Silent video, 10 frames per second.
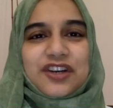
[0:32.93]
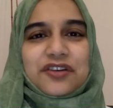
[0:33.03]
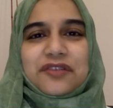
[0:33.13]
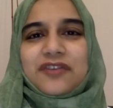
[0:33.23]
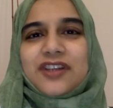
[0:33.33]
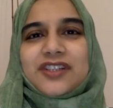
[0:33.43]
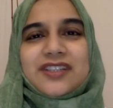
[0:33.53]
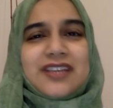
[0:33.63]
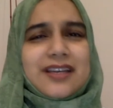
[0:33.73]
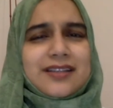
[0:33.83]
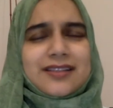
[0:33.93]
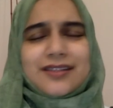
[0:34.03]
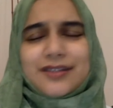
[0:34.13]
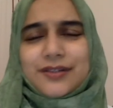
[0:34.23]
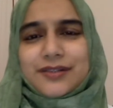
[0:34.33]
a refreshing taste
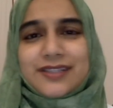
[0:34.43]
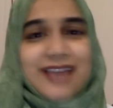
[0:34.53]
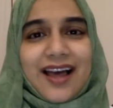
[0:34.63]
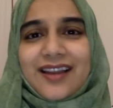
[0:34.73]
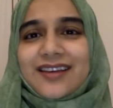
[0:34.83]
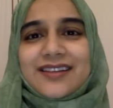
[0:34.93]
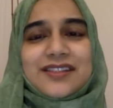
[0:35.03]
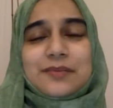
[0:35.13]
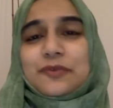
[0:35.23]
to salads,